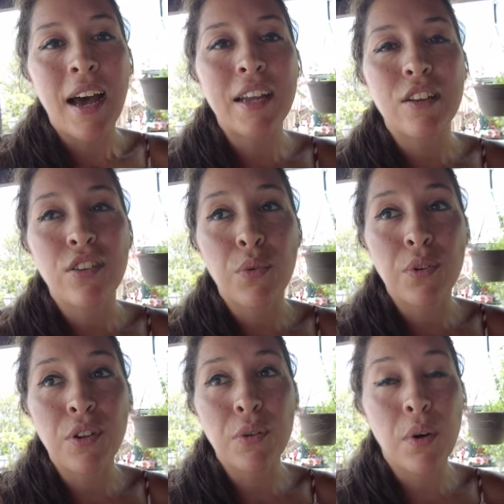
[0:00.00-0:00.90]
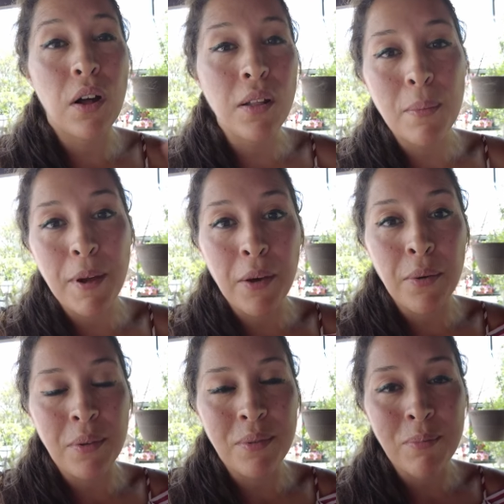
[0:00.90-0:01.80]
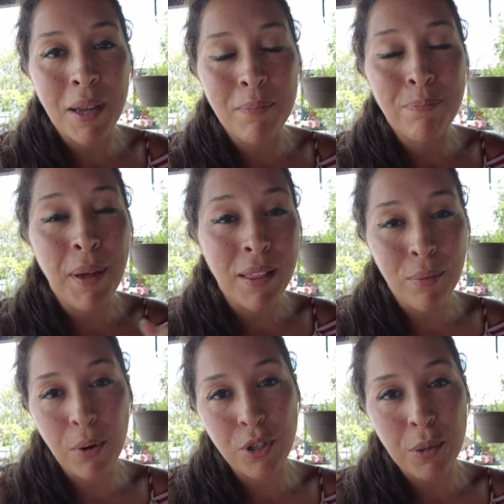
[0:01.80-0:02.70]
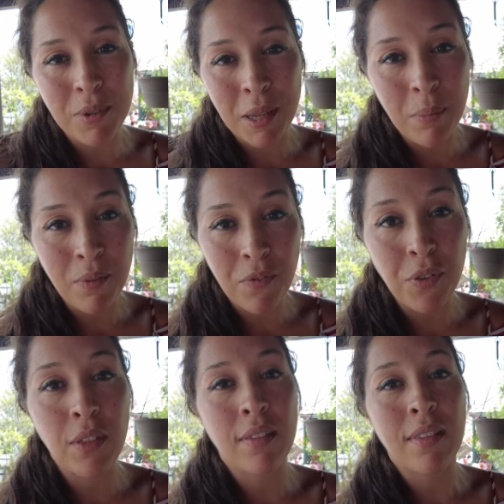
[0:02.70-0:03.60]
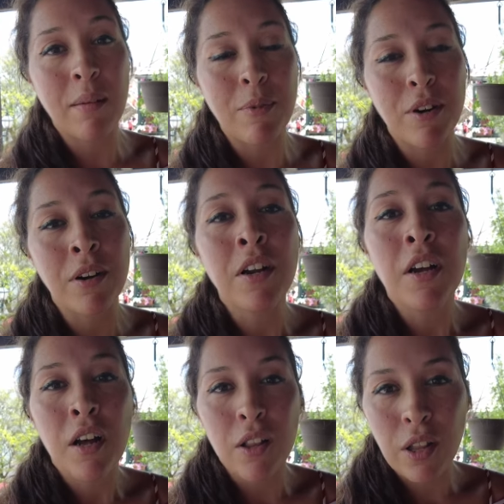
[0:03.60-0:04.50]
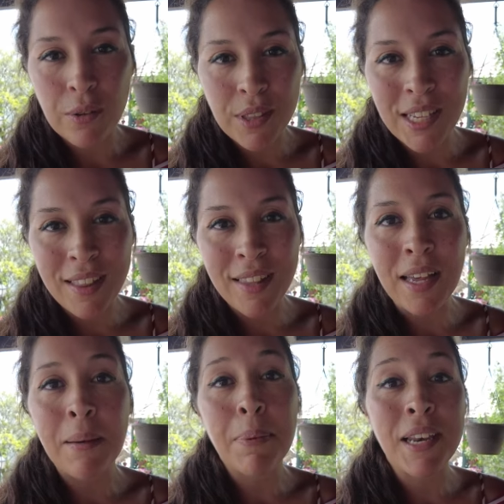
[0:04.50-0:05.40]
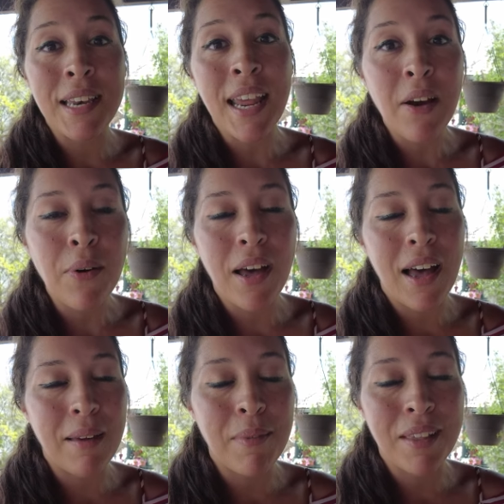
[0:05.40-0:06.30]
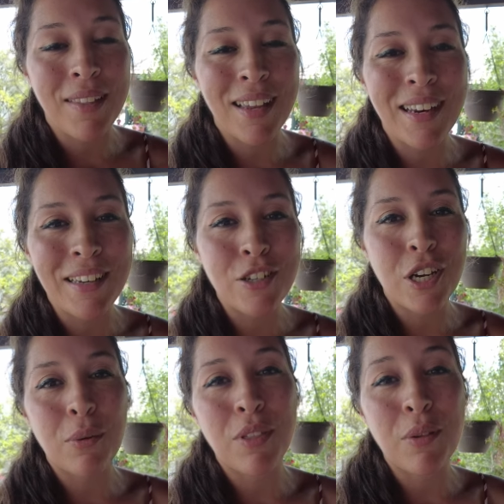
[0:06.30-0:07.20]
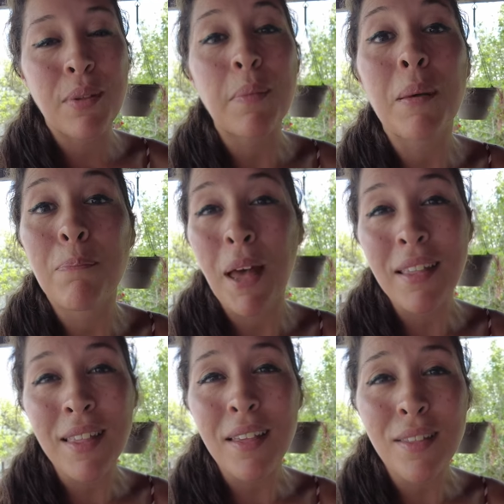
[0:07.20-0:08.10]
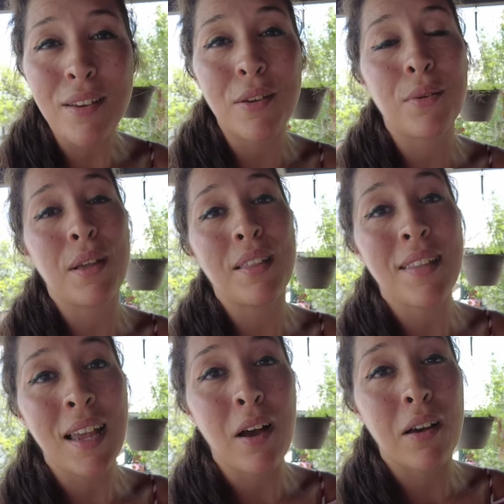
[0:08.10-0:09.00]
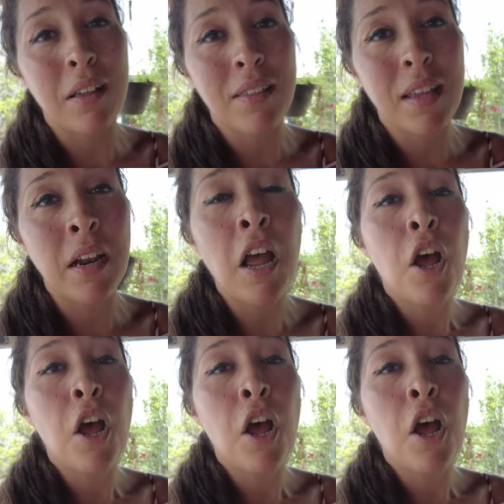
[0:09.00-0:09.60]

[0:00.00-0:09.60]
I told you all about my best road trip tips for the summer along with NHTSA, but now I'm excited to share with you some of the best things to do in St. Augustine.